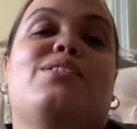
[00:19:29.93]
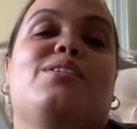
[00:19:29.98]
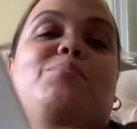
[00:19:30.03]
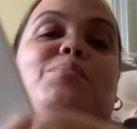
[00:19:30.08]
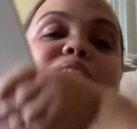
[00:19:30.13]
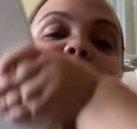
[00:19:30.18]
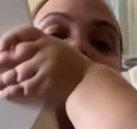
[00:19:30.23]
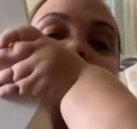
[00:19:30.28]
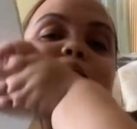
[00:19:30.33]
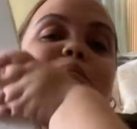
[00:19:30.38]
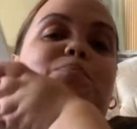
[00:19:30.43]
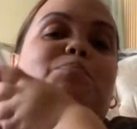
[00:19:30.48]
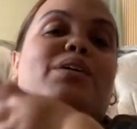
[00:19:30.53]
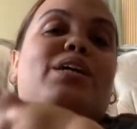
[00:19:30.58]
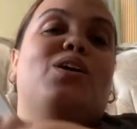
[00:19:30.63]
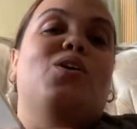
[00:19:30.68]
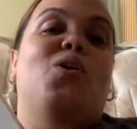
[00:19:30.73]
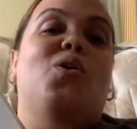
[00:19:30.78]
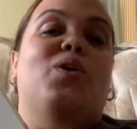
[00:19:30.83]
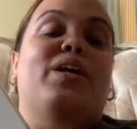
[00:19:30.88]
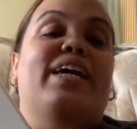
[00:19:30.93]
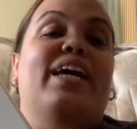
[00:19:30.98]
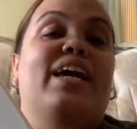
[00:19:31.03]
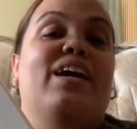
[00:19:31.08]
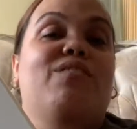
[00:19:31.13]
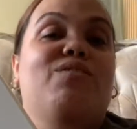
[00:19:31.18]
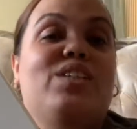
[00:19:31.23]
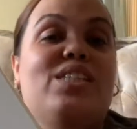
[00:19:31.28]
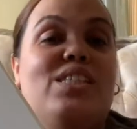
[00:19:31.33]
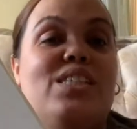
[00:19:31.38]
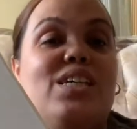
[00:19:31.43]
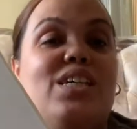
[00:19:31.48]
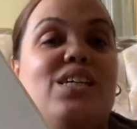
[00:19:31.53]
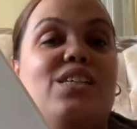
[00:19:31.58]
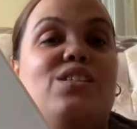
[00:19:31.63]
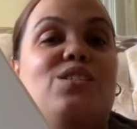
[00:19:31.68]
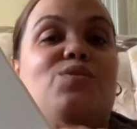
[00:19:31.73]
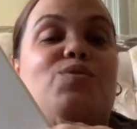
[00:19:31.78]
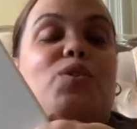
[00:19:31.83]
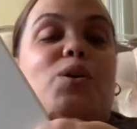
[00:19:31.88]
some of these big old canvases
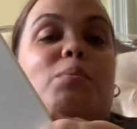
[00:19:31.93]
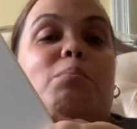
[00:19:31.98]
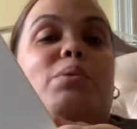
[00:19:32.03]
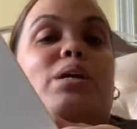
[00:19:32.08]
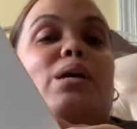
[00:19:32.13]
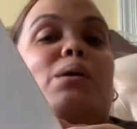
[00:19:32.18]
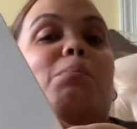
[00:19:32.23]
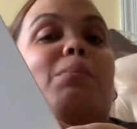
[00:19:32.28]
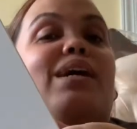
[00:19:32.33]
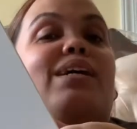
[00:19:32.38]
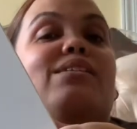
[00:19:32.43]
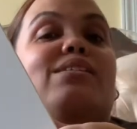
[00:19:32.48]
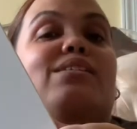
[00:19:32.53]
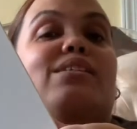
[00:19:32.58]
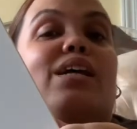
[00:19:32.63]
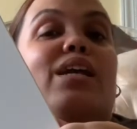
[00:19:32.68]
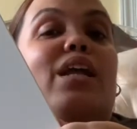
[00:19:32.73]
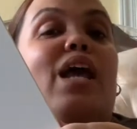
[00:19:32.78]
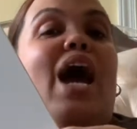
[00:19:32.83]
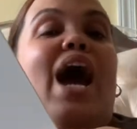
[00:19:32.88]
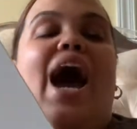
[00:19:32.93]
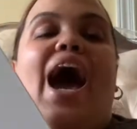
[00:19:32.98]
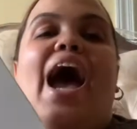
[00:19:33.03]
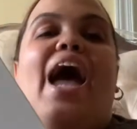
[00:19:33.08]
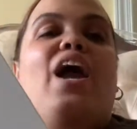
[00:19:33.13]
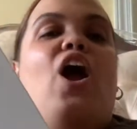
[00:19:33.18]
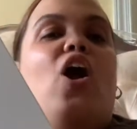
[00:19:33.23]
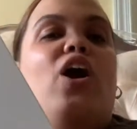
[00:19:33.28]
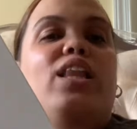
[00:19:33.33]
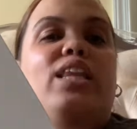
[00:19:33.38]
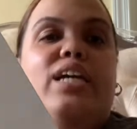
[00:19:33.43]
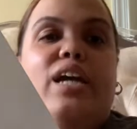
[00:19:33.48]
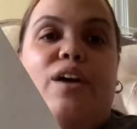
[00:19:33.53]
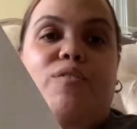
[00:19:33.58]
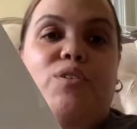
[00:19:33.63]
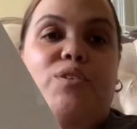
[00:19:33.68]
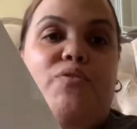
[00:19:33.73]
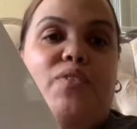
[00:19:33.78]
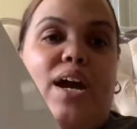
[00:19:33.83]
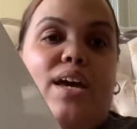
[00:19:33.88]
for me and my son. I hardly
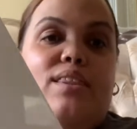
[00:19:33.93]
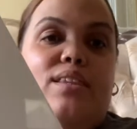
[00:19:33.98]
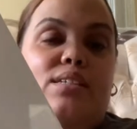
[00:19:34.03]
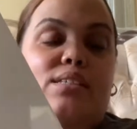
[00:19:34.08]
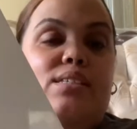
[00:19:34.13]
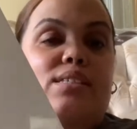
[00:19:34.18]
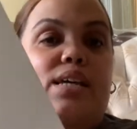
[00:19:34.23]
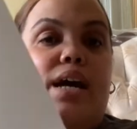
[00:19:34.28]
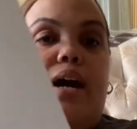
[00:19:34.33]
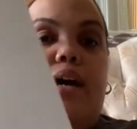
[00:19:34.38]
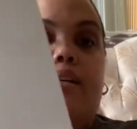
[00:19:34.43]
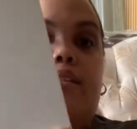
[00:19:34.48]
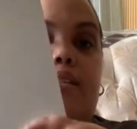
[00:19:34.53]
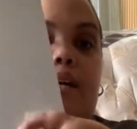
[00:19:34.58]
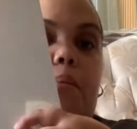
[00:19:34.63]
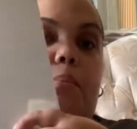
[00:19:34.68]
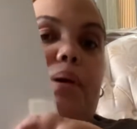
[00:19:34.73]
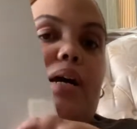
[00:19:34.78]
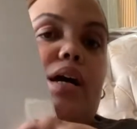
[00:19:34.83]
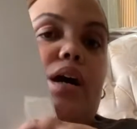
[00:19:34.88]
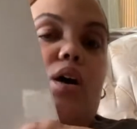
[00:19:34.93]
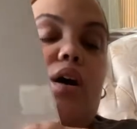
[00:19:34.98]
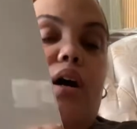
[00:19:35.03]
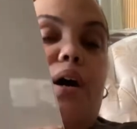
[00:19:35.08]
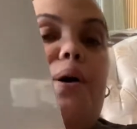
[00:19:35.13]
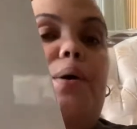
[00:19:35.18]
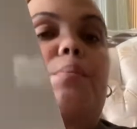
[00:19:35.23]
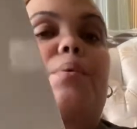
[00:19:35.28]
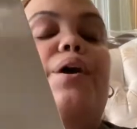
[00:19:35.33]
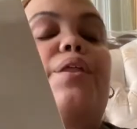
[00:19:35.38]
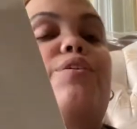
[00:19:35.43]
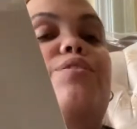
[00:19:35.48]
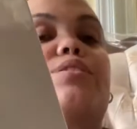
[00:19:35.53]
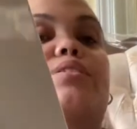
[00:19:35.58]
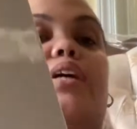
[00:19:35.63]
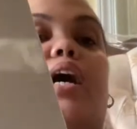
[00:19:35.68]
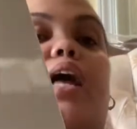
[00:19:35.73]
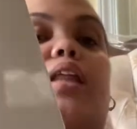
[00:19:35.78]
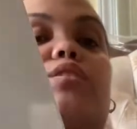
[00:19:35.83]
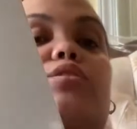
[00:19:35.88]
ever find this size at my um, other
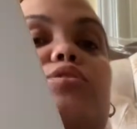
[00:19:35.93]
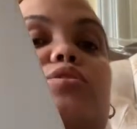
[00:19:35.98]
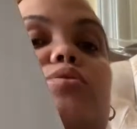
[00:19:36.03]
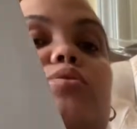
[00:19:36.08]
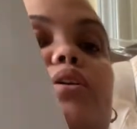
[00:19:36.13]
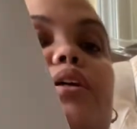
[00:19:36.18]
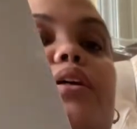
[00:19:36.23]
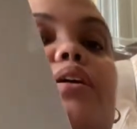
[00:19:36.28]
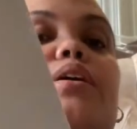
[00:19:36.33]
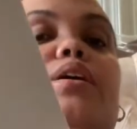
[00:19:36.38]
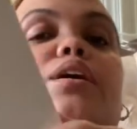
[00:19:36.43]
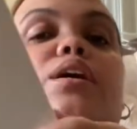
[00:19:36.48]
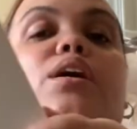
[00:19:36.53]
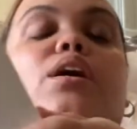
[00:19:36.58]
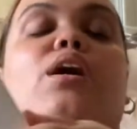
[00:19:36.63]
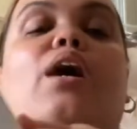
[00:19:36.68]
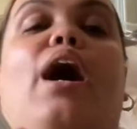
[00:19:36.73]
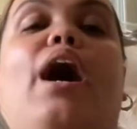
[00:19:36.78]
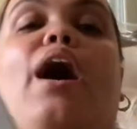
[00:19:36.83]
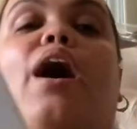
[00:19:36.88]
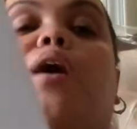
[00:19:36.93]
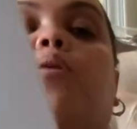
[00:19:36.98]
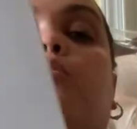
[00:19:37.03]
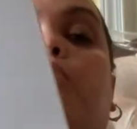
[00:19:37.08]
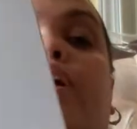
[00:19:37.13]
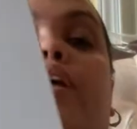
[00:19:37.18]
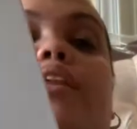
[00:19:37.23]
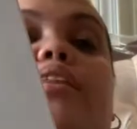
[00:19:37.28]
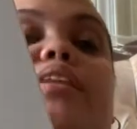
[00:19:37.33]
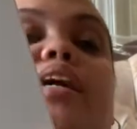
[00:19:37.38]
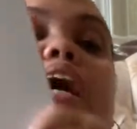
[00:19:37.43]
dollar store. I went, they